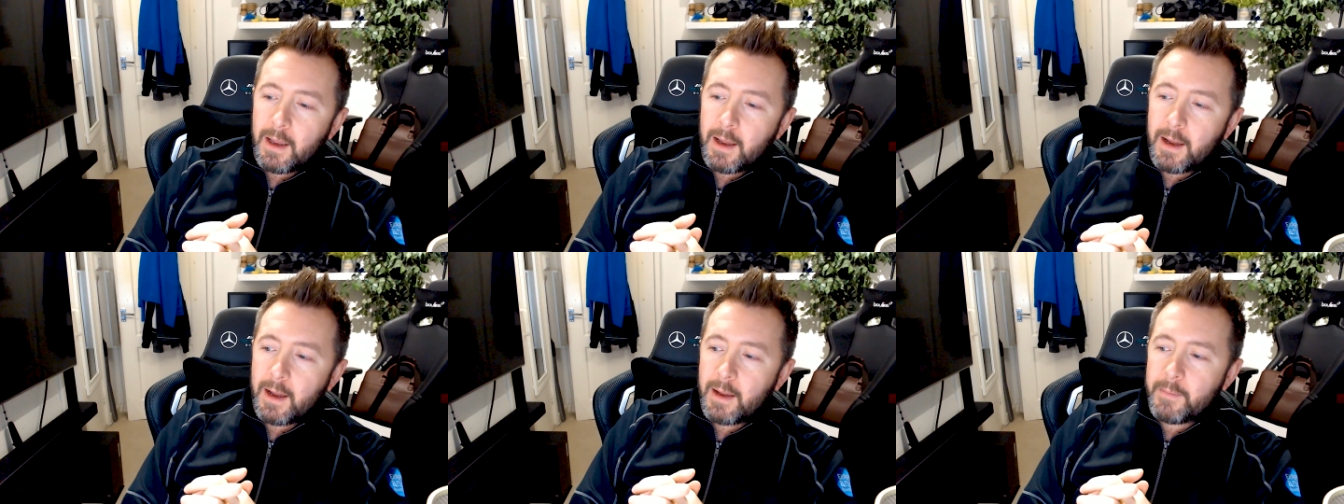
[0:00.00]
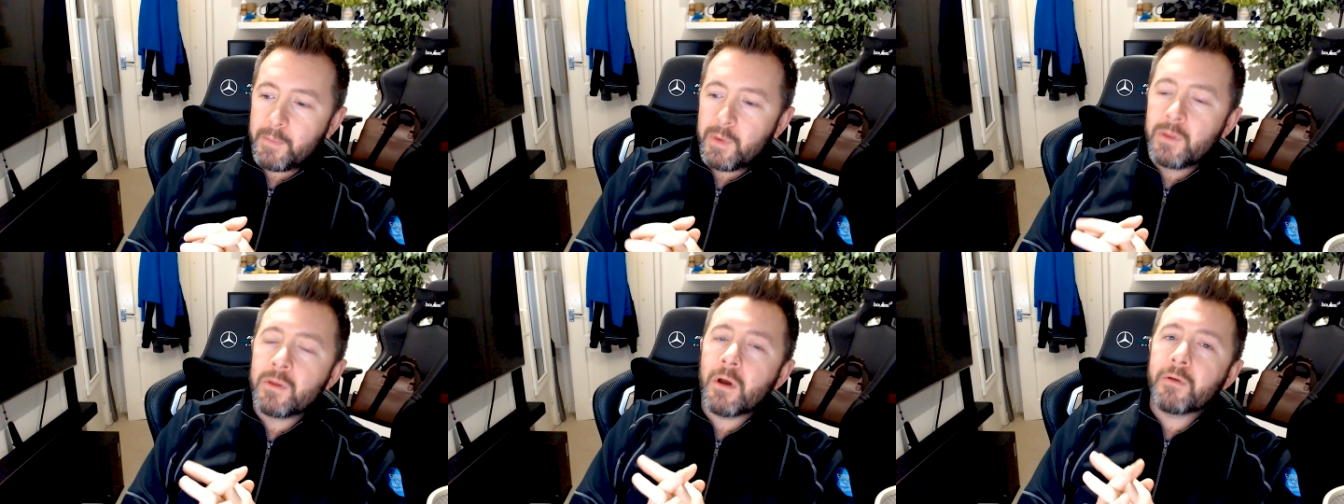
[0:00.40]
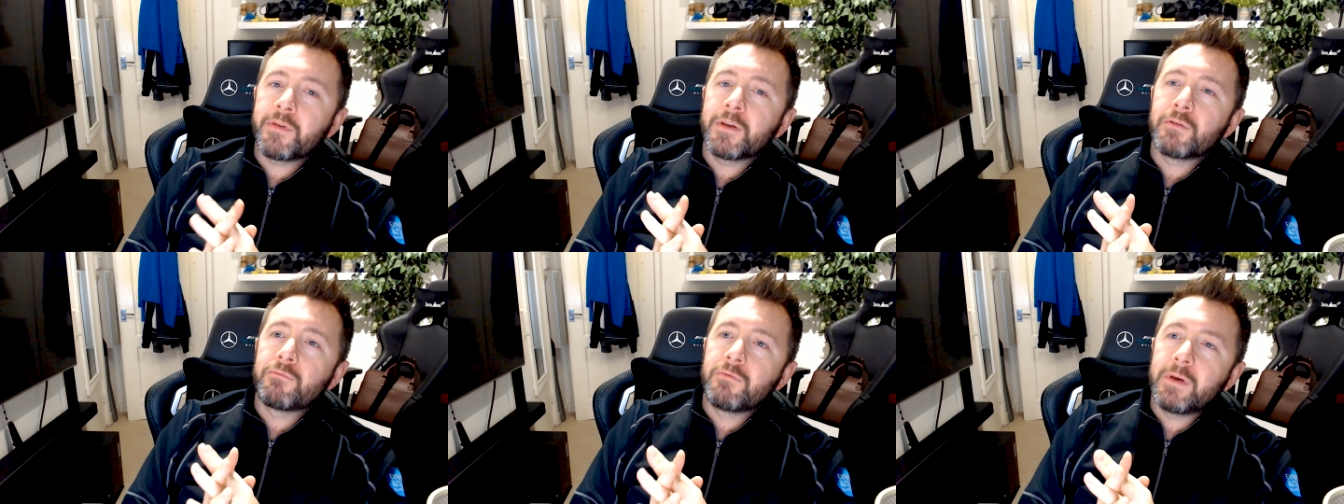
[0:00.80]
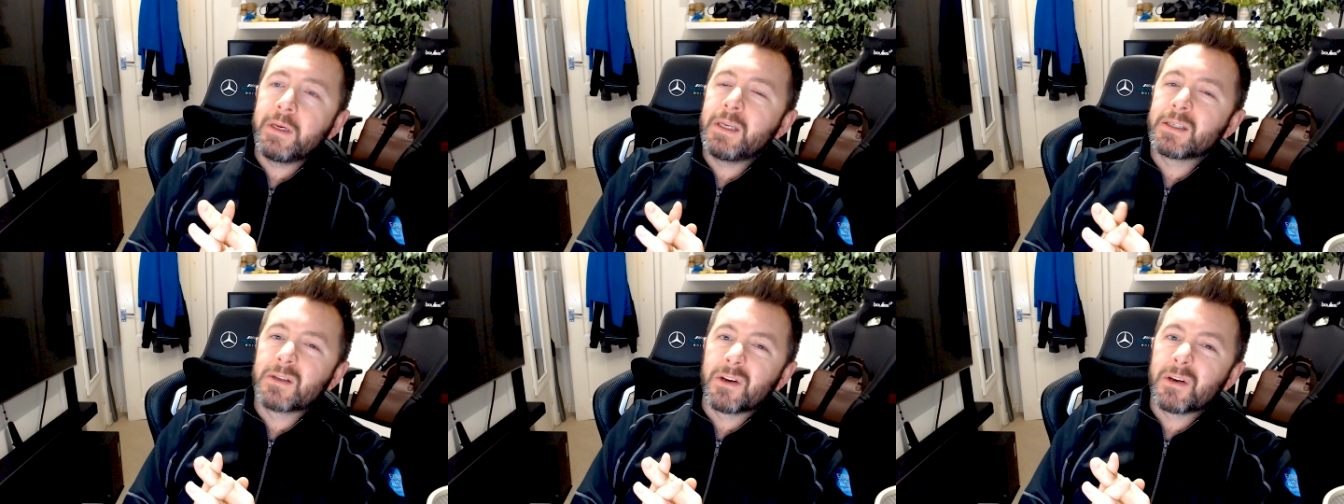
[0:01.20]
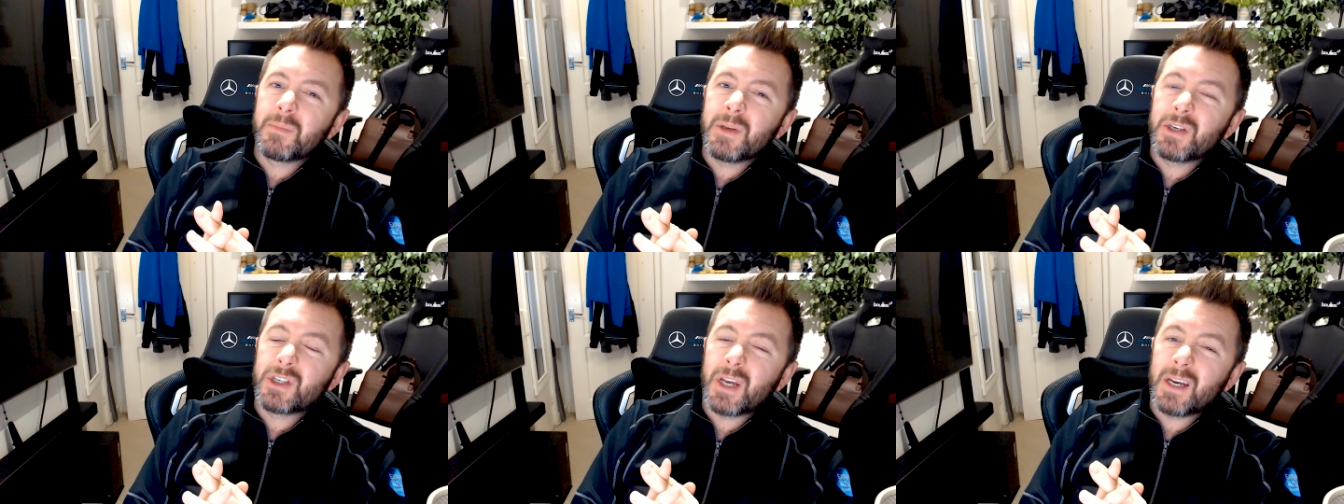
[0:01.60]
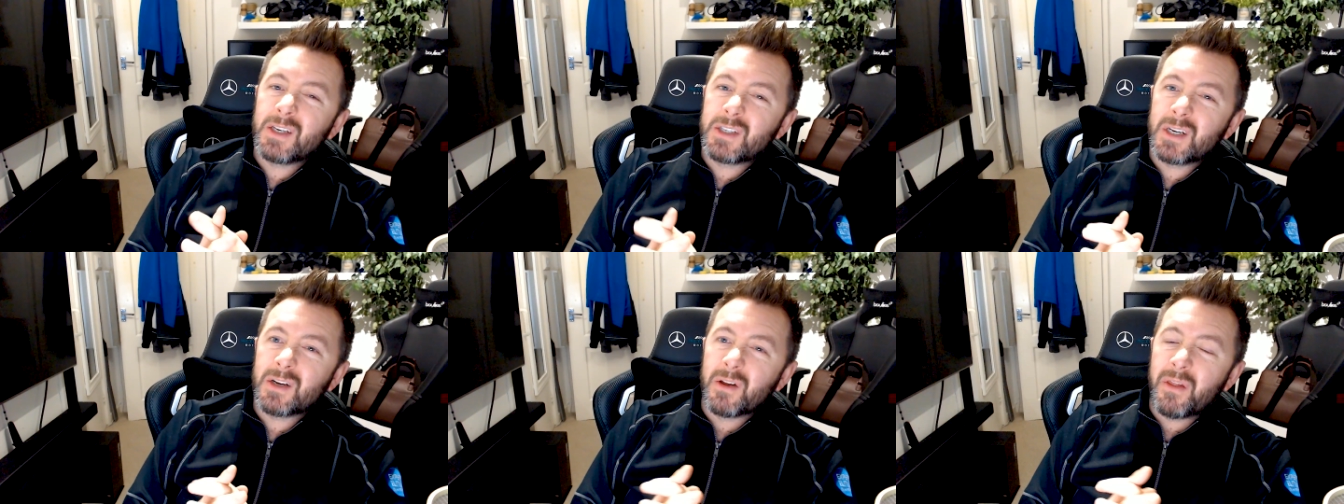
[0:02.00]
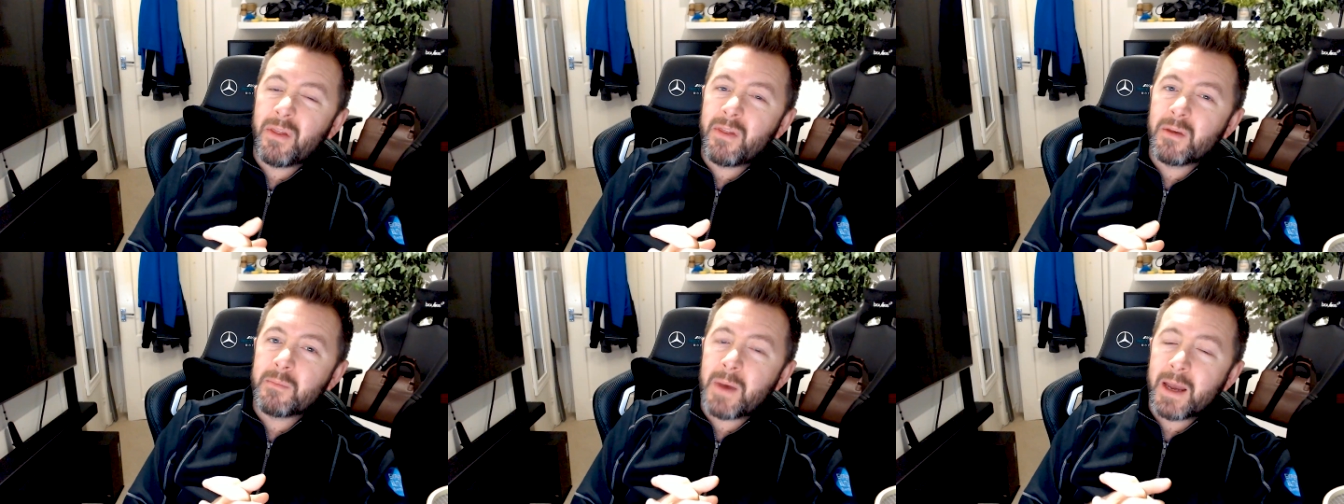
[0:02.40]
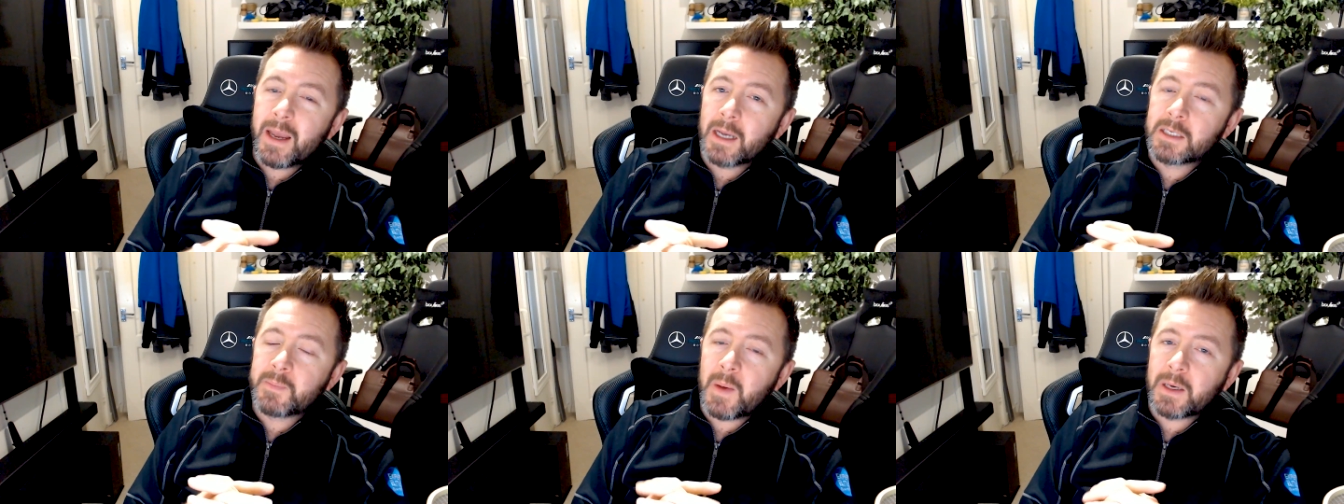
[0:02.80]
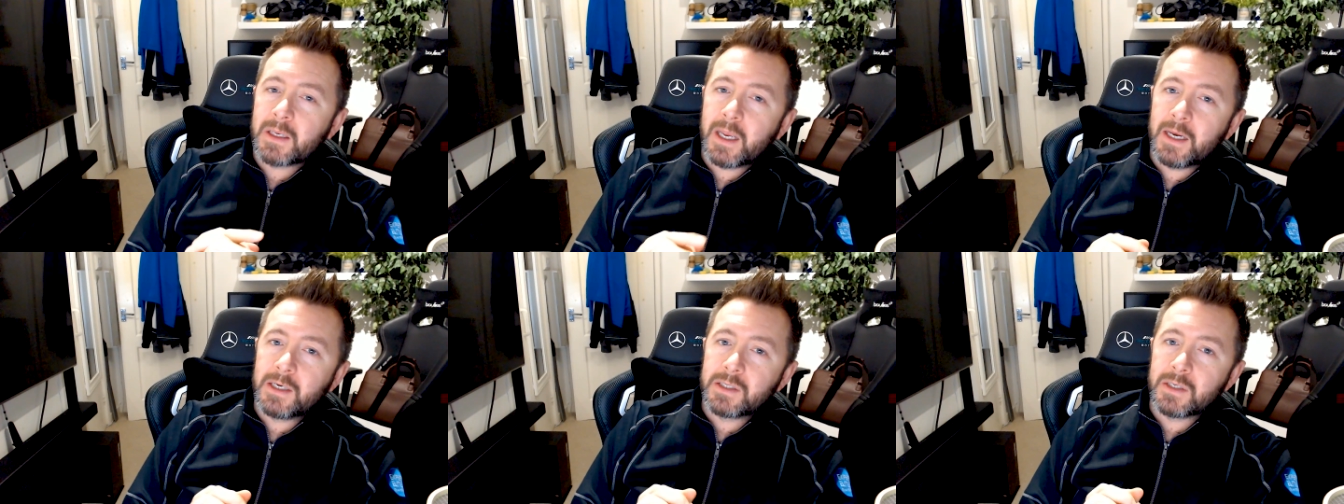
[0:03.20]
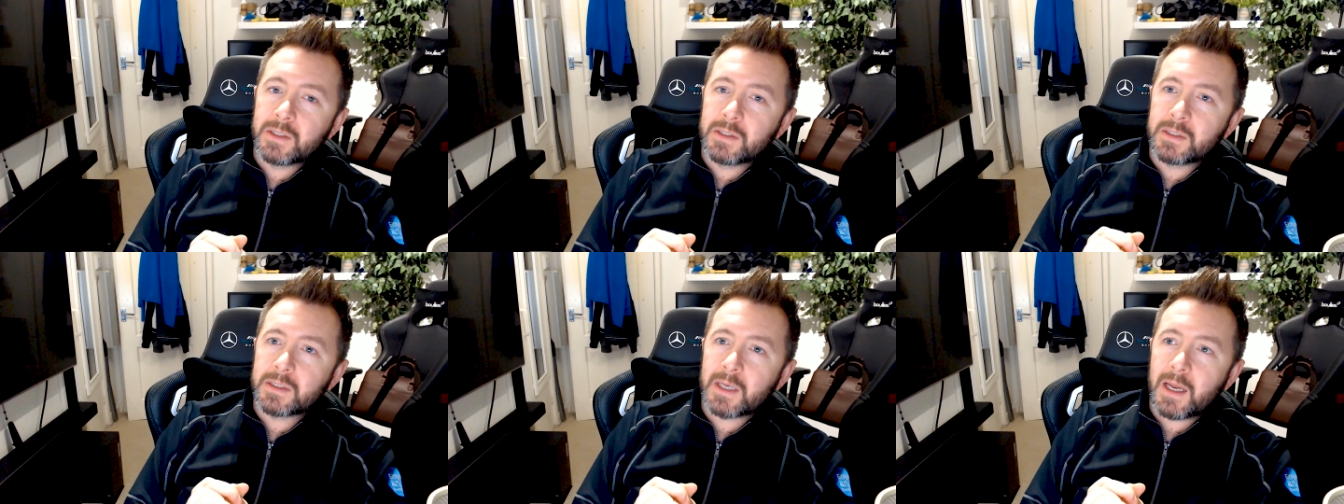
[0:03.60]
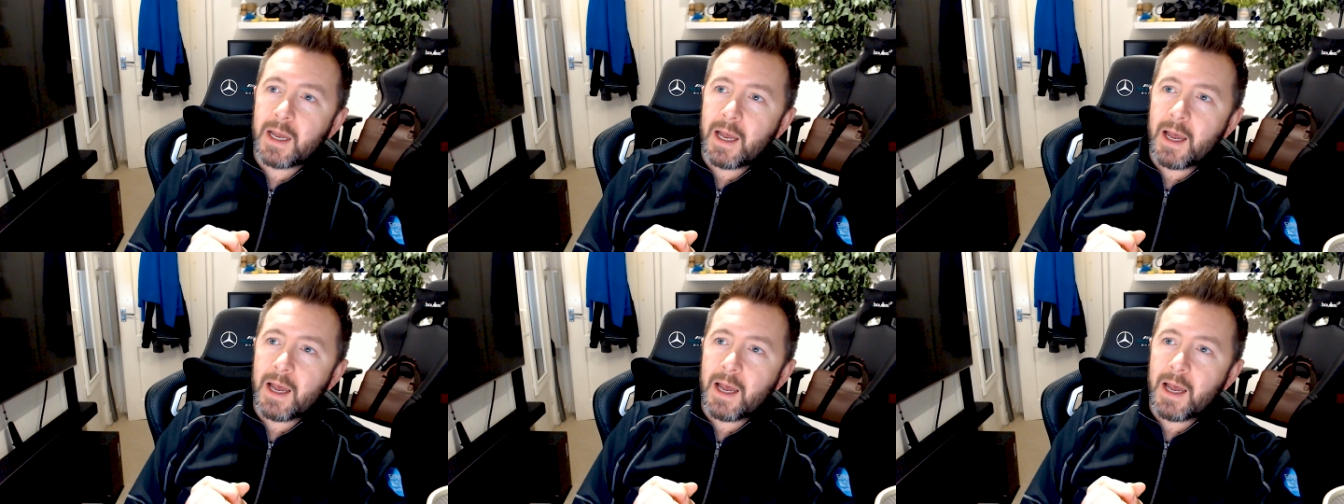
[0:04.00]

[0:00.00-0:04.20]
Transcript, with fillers: Nothing really is going to be changing other than my expectations